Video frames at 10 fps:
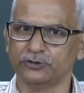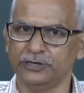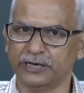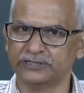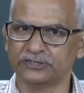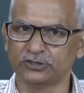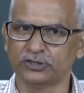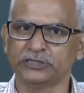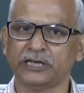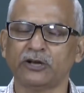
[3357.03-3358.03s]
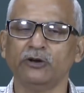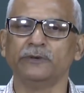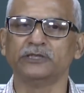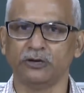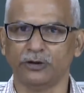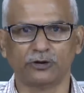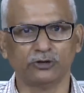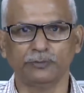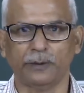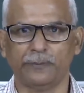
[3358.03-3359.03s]
So, in execution cycle basically we are going
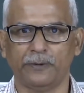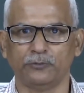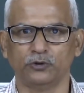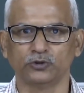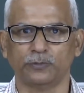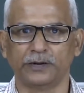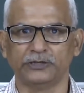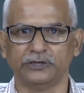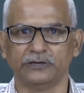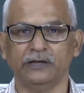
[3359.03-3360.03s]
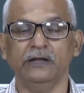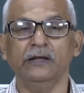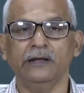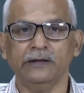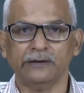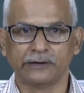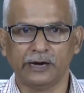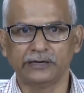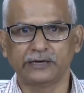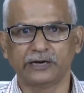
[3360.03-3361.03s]
to perform those operations.
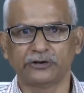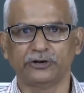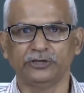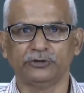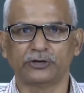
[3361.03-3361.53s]
Third category we are